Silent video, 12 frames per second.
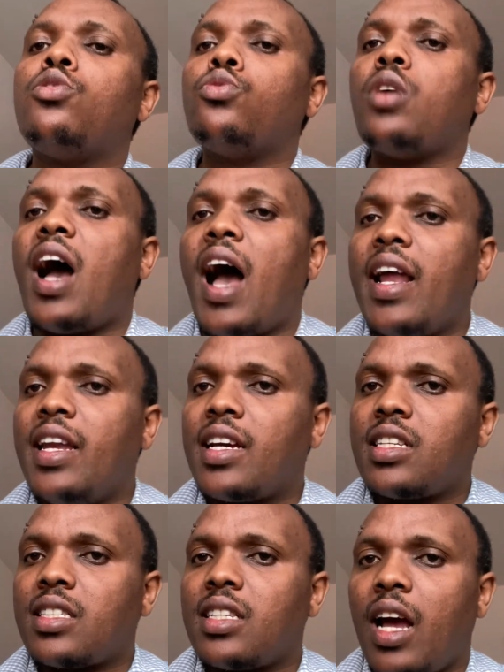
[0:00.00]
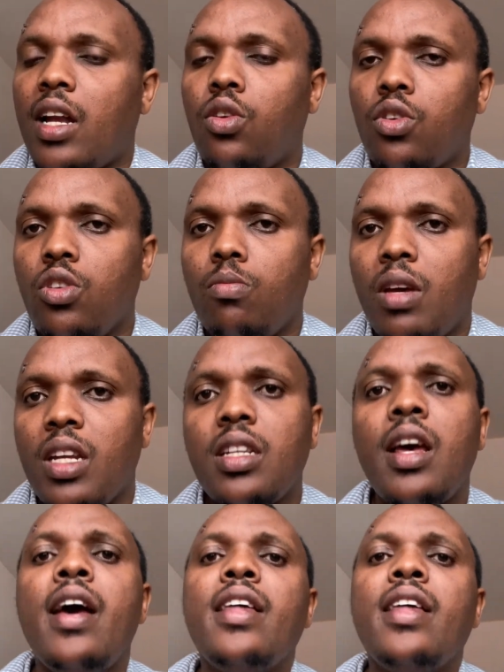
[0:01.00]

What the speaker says: to annex a document